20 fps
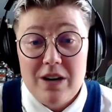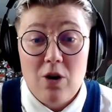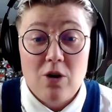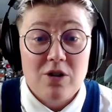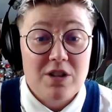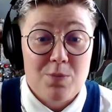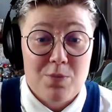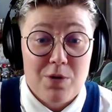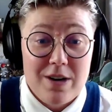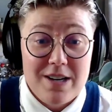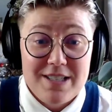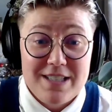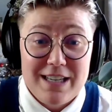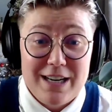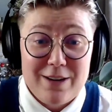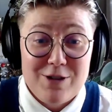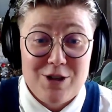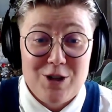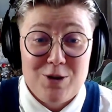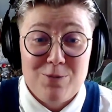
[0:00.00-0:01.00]
Not surprising,
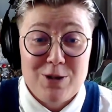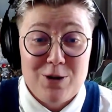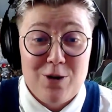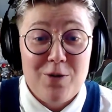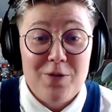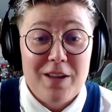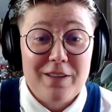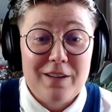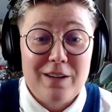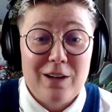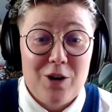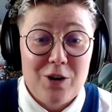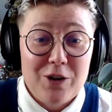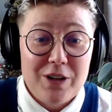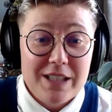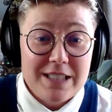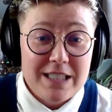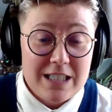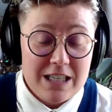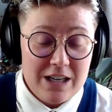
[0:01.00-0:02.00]
given she was on there the
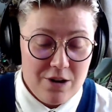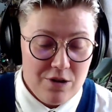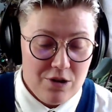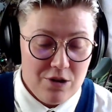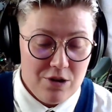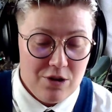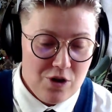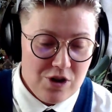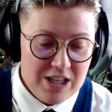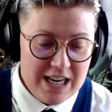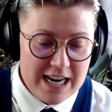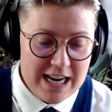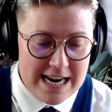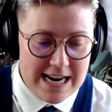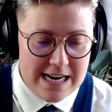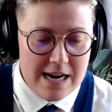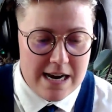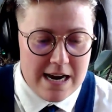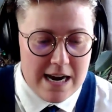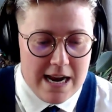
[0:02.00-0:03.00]
longest. You know,
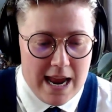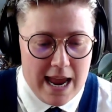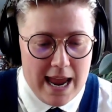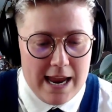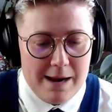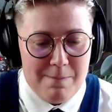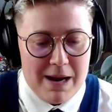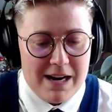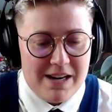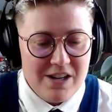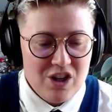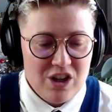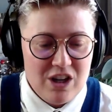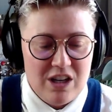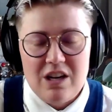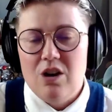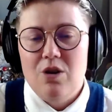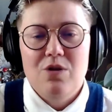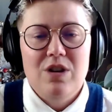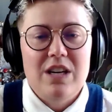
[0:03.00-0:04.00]
13, and managed
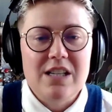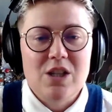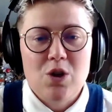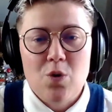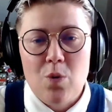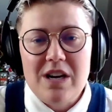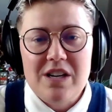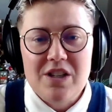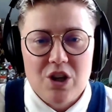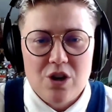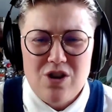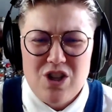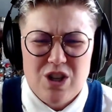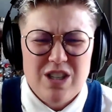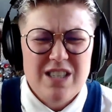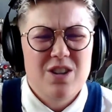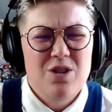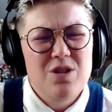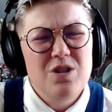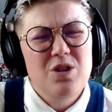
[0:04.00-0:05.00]
to get 22.
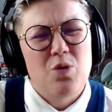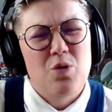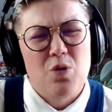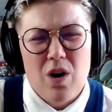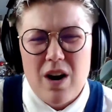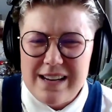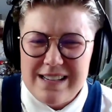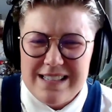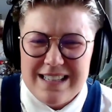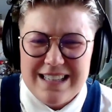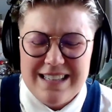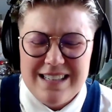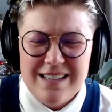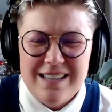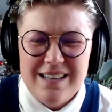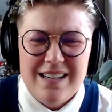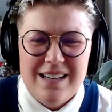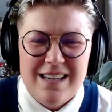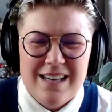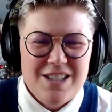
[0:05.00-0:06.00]
She's a good grinder.
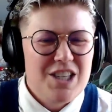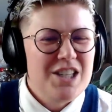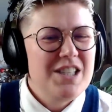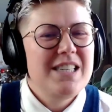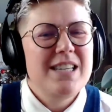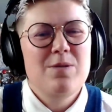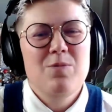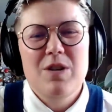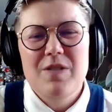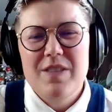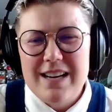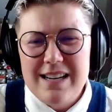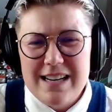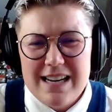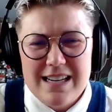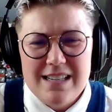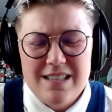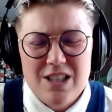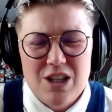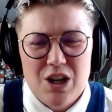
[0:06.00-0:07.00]
She did what they
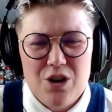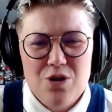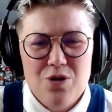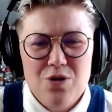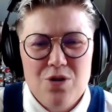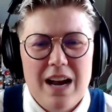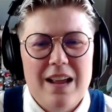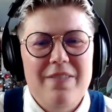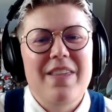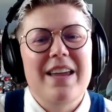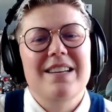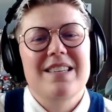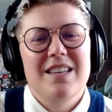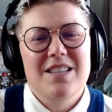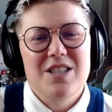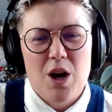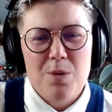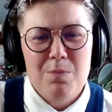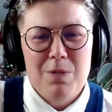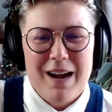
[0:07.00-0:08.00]
needed to, and that's the
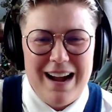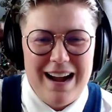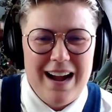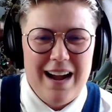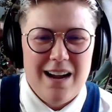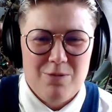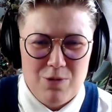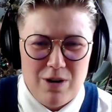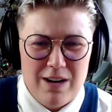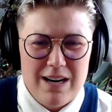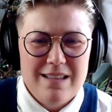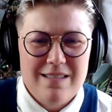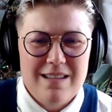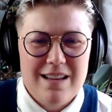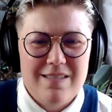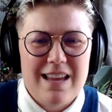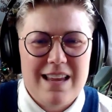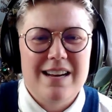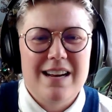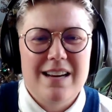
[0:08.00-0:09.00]
type of heart, right,
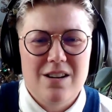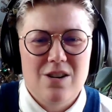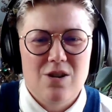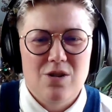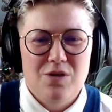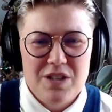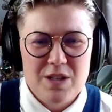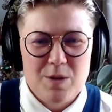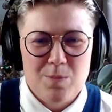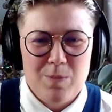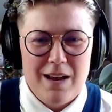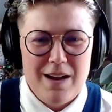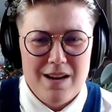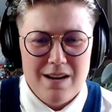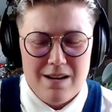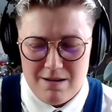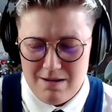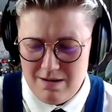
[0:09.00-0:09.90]
that they needed on display.